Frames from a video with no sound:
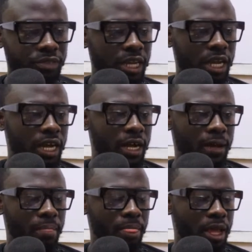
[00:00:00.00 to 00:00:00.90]

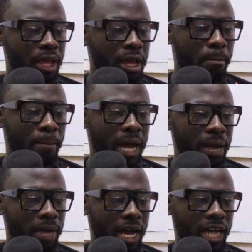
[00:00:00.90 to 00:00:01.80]
Um, Mom
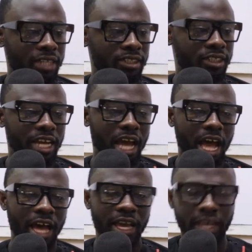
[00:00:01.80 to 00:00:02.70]
Ann said,
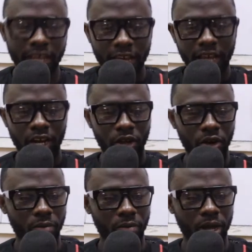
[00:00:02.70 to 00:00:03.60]
hi. Hello,
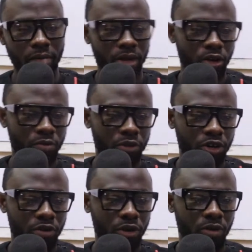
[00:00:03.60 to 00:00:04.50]
Mom. Hope you're
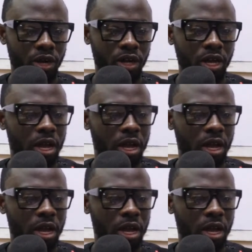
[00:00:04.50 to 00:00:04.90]
doing well.